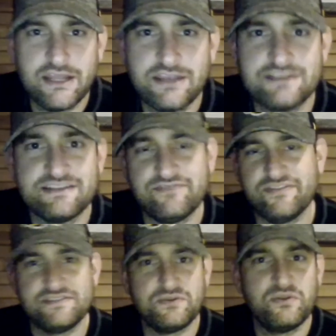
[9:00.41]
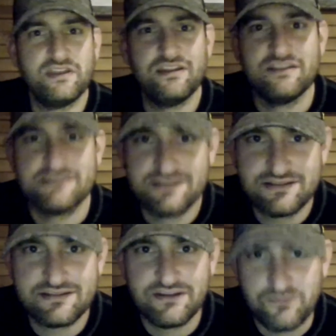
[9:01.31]
is if it's only an
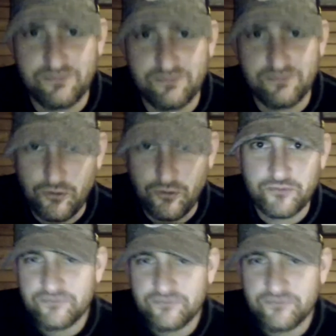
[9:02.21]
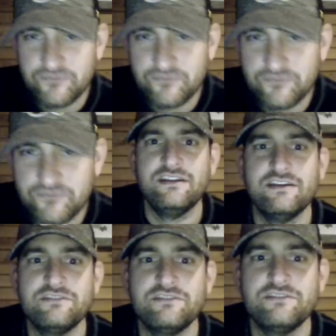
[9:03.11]
assistant role, you
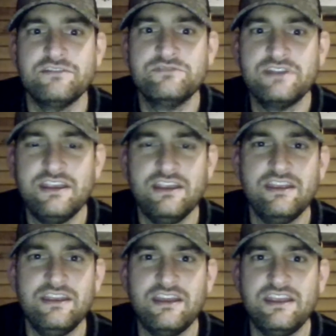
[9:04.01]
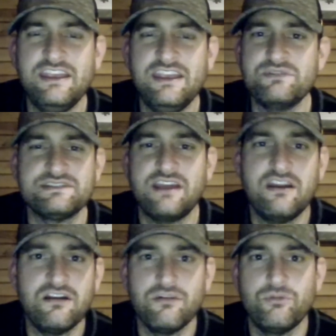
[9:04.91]
know. He was
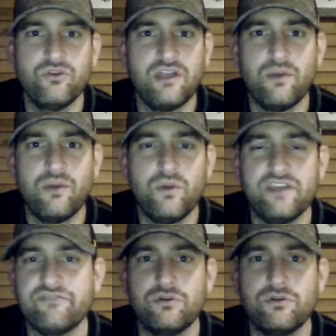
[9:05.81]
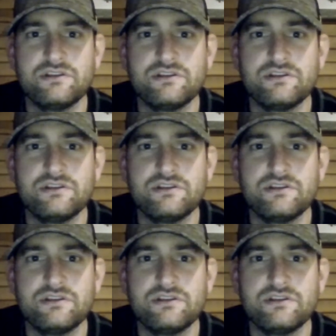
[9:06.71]
terrible at Wake Forest.